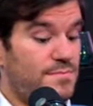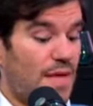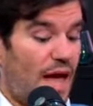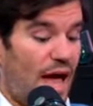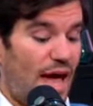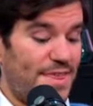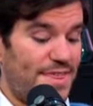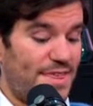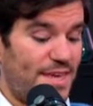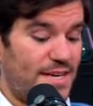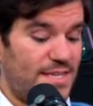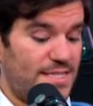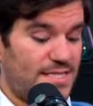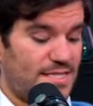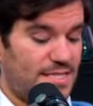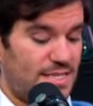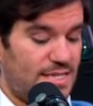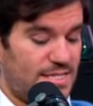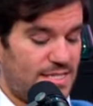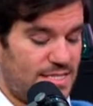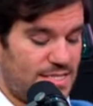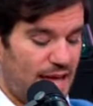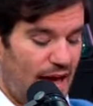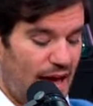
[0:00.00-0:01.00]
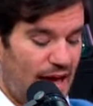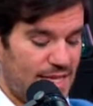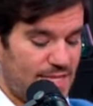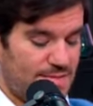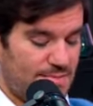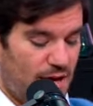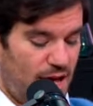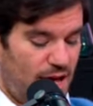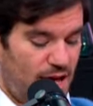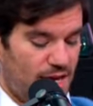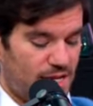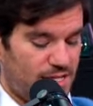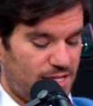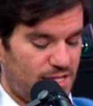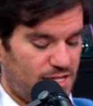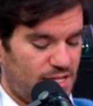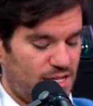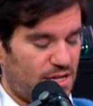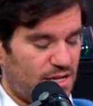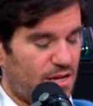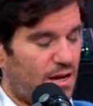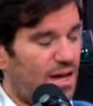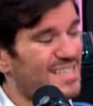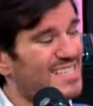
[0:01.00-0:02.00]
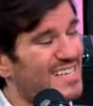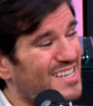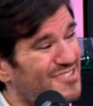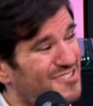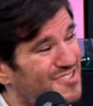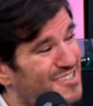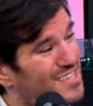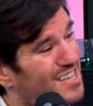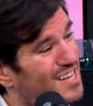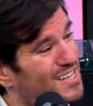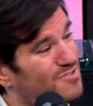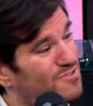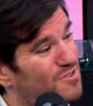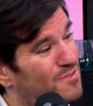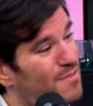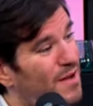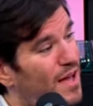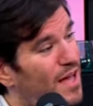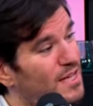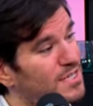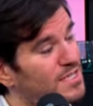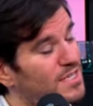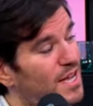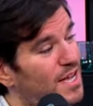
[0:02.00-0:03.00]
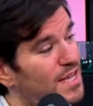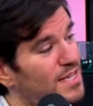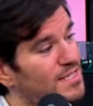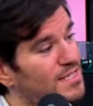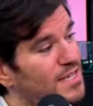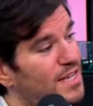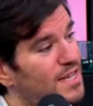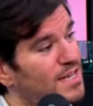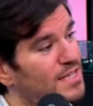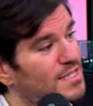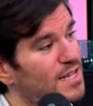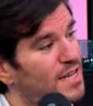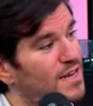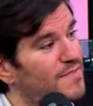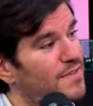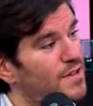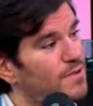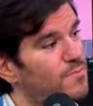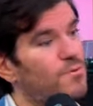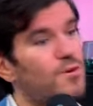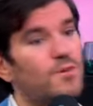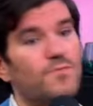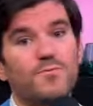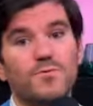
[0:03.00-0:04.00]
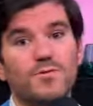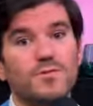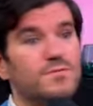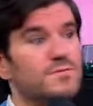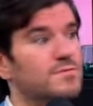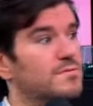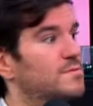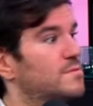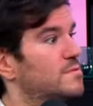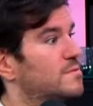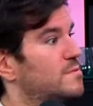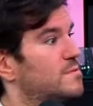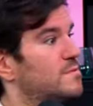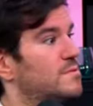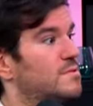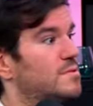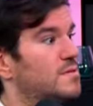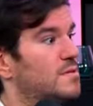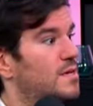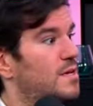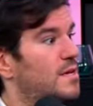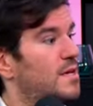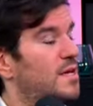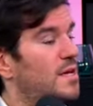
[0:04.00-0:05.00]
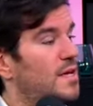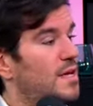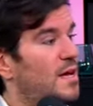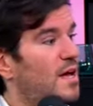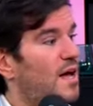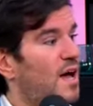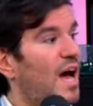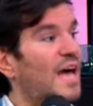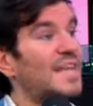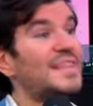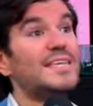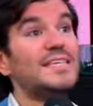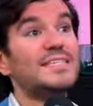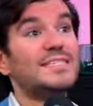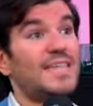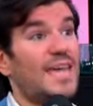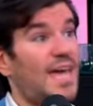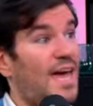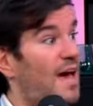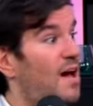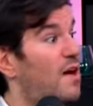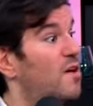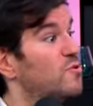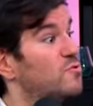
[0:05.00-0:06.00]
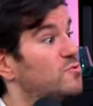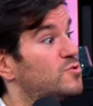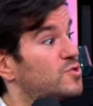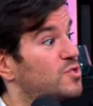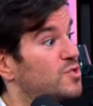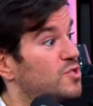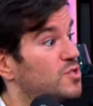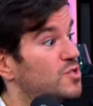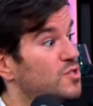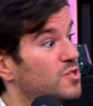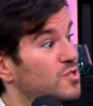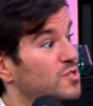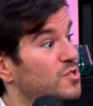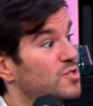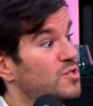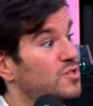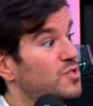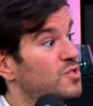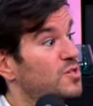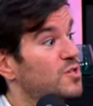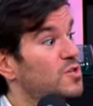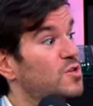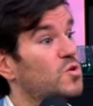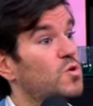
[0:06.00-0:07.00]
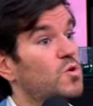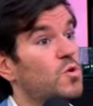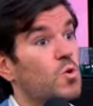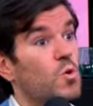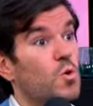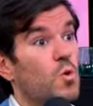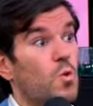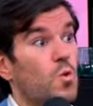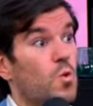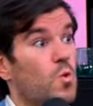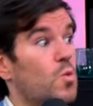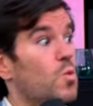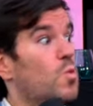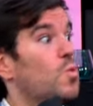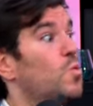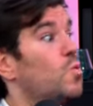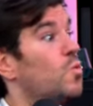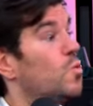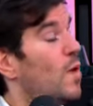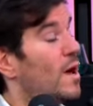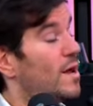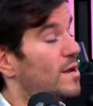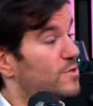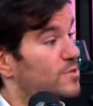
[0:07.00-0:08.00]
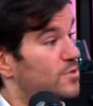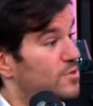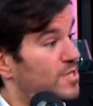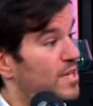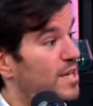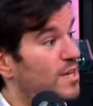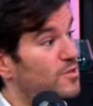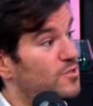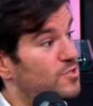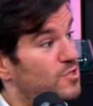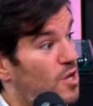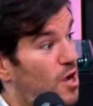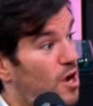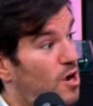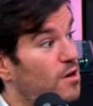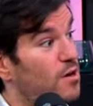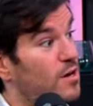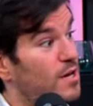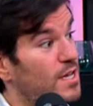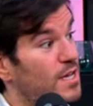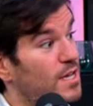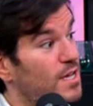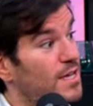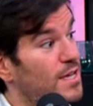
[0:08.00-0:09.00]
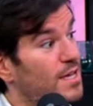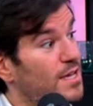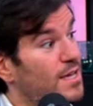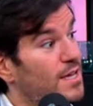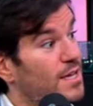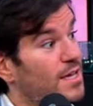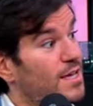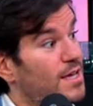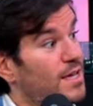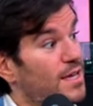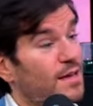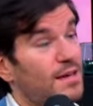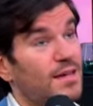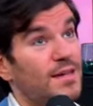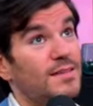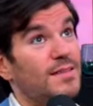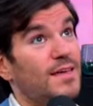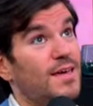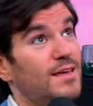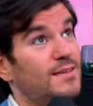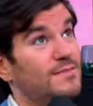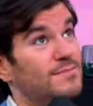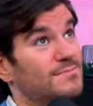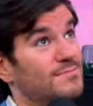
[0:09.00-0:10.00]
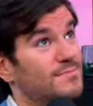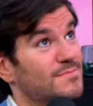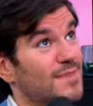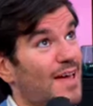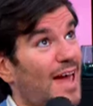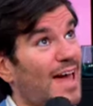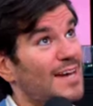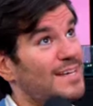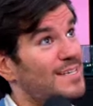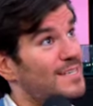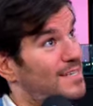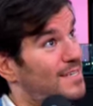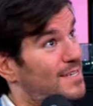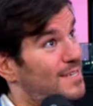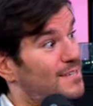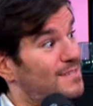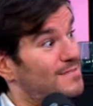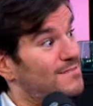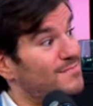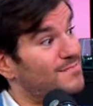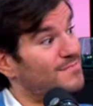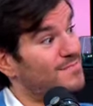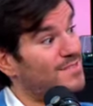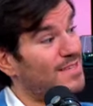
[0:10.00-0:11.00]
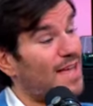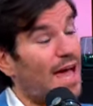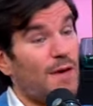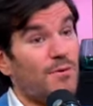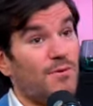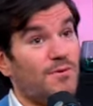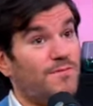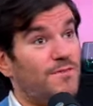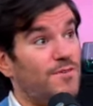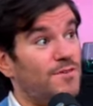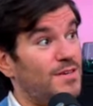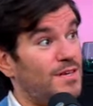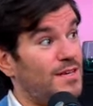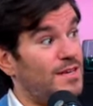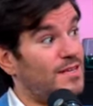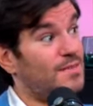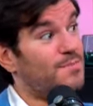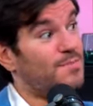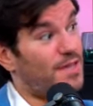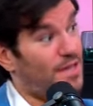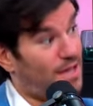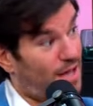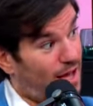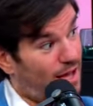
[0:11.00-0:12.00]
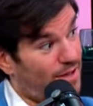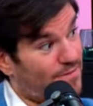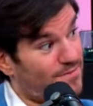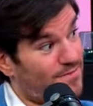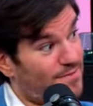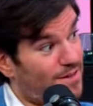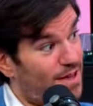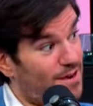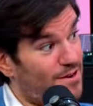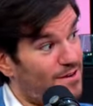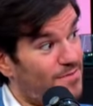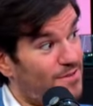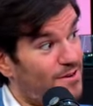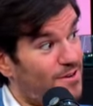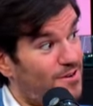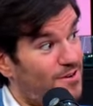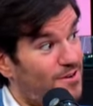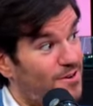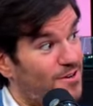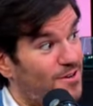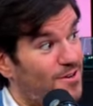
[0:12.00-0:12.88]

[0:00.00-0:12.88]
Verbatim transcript: I think in Sai's mind, she's like, I sent you the text to apologize. And it's kind of like, well, if we're on this couch, why don't you say you're sorry? And then actually, Sai went full Edith Piaf. I don't know if you know her.